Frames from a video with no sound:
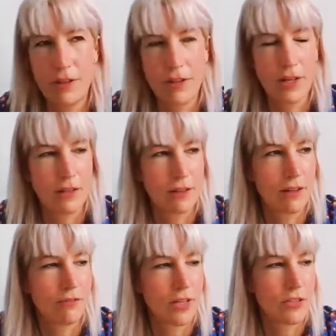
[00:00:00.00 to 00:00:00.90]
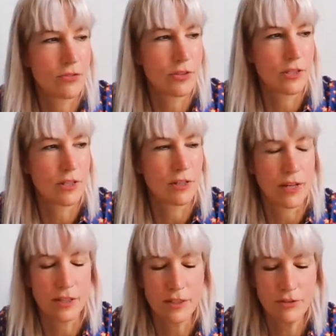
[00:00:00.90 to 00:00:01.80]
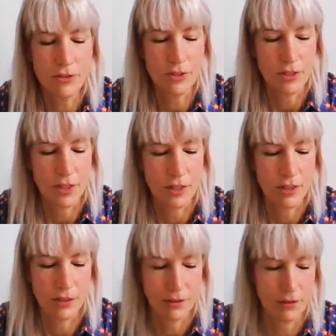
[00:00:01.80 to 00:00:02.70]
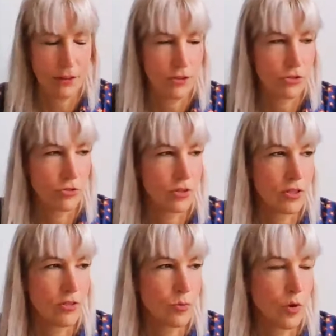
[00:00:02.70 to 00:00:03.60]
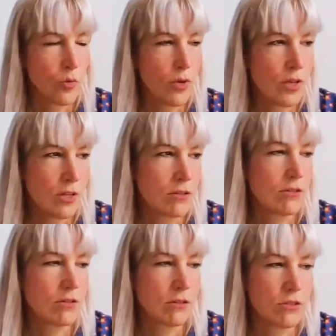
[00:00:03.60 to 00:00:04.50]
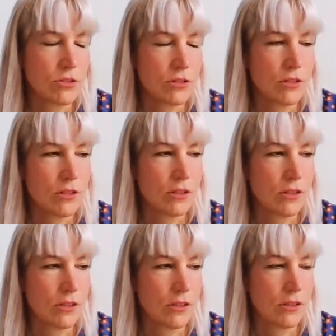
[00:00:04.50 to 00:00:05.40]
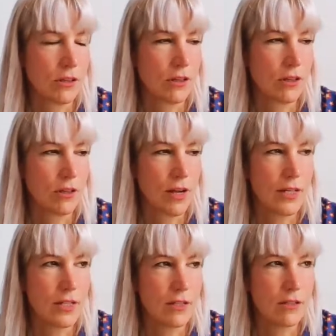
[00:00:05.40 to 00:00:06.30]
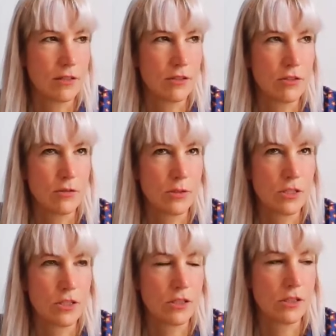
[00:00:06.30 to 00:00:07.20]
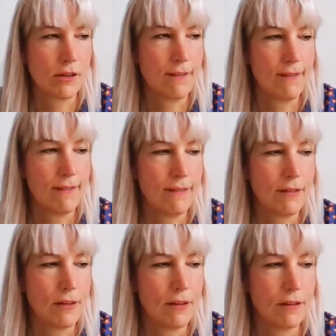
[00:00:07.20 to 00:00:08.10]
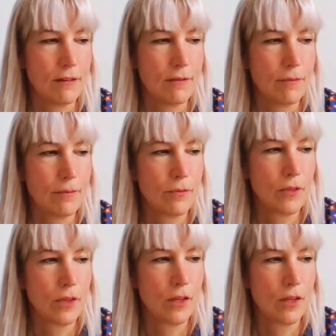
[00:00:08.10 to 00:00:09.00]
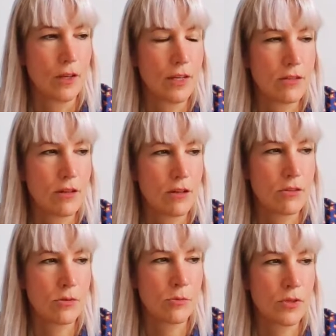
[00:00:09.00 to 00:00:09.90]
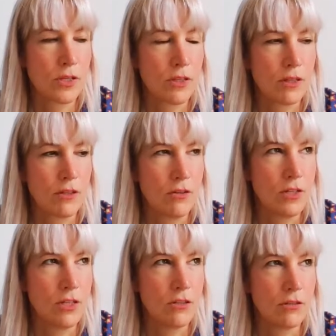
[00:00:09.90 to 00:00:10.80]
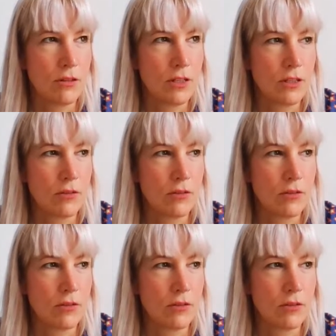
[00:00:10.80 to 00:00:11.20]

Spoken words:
collect advice for the collective is like enjoy these moments, nurture your ideas and intuition, and it's not something that you need to like